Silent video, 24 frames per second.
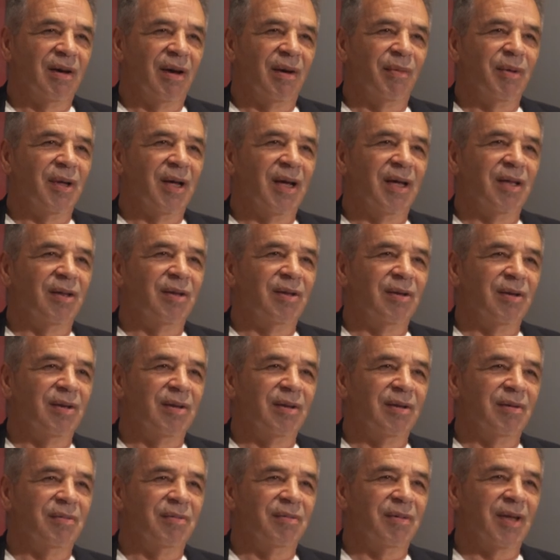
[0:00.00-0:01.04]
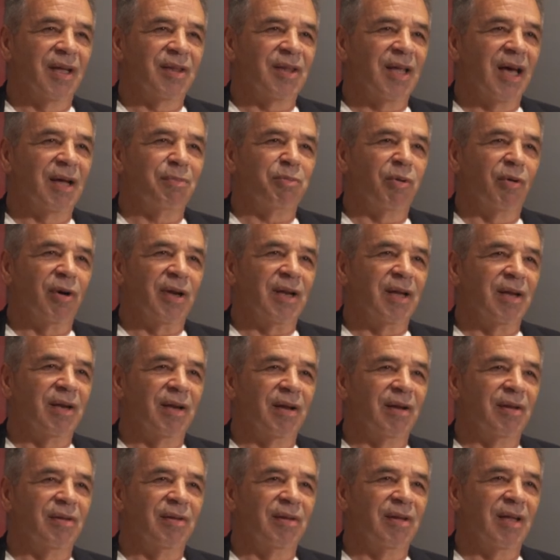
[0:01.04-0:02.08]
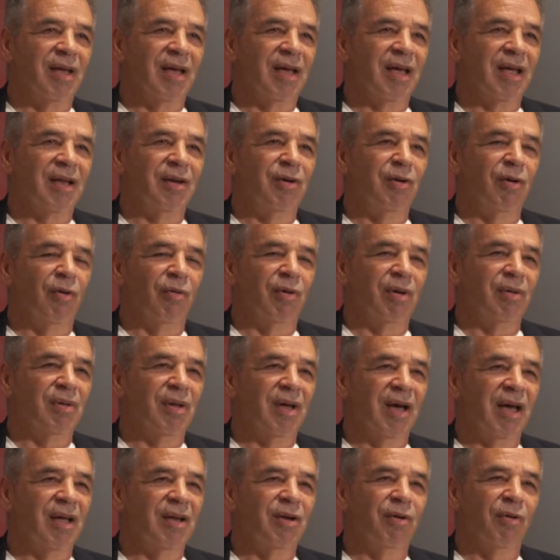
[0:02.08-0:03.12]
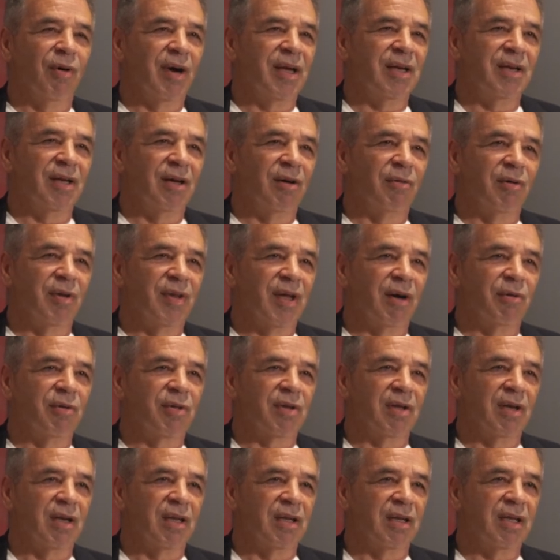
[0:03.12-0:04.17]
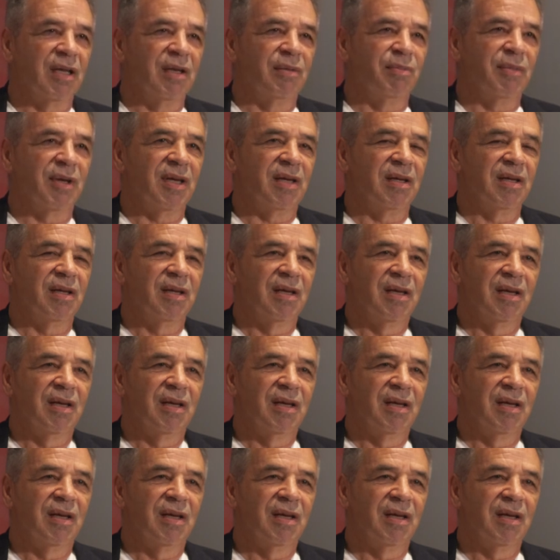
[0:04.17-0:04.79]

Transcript: I mean, I, at that point, it, it had no, I had no idea where that was going to lead me.